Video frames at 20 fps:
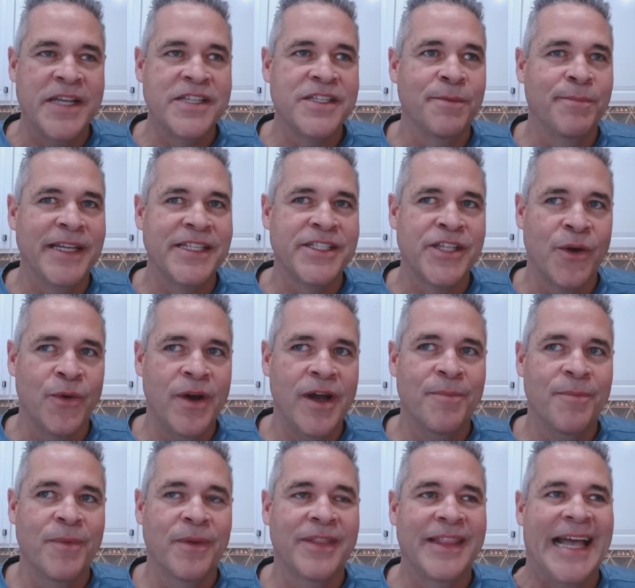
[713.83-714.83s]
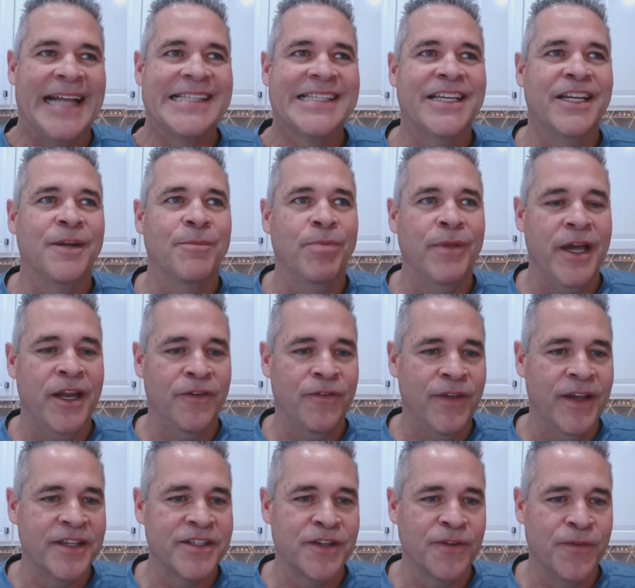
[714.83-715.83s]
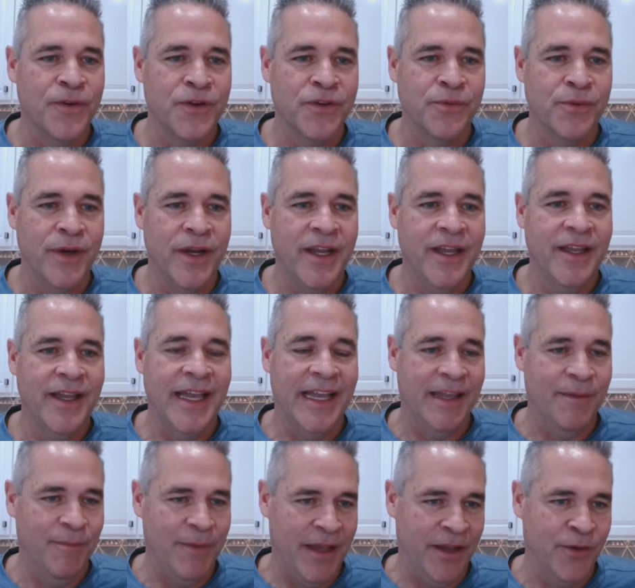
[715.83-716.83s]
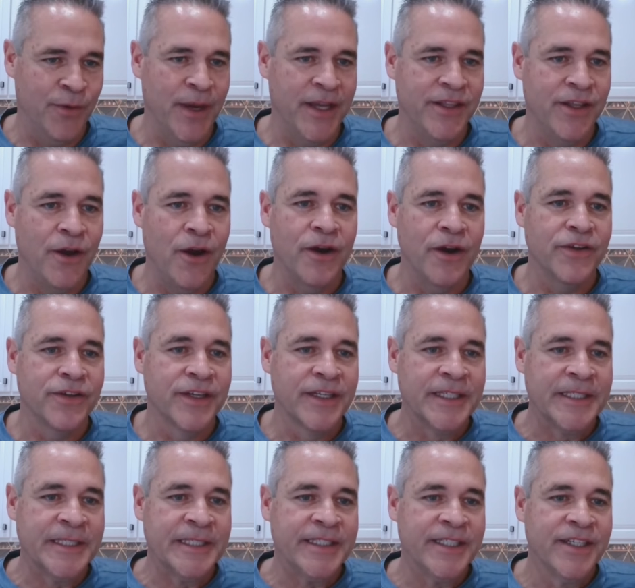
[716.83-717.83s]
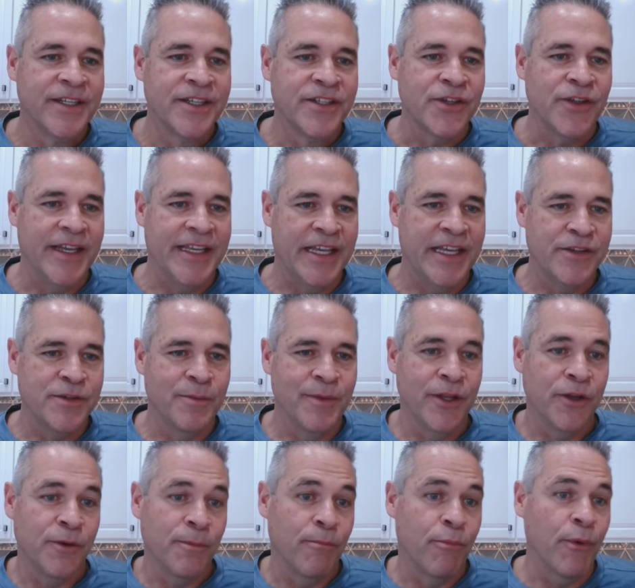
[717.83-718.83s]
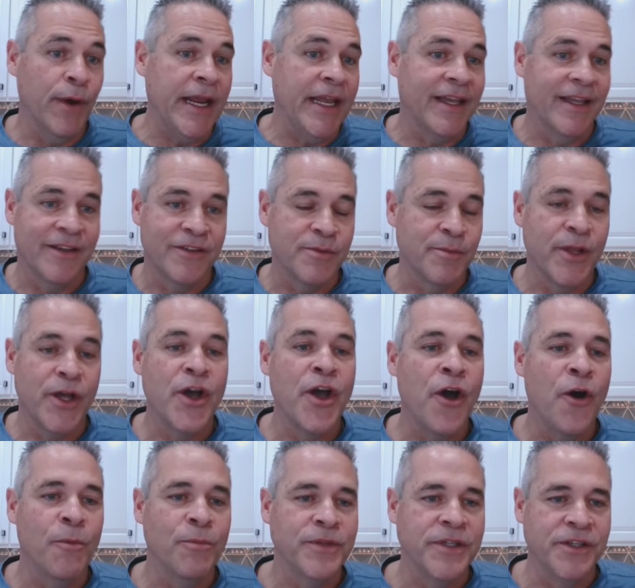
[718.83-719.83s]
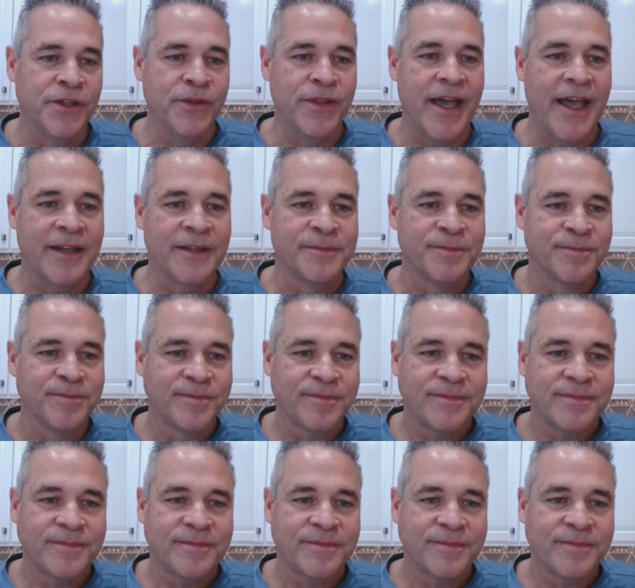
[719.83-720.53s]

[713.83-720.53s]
Raise the big toe up. That's going to plantarflex the first ray and create the arch. So that gives them a little break, gives them a little help to do that.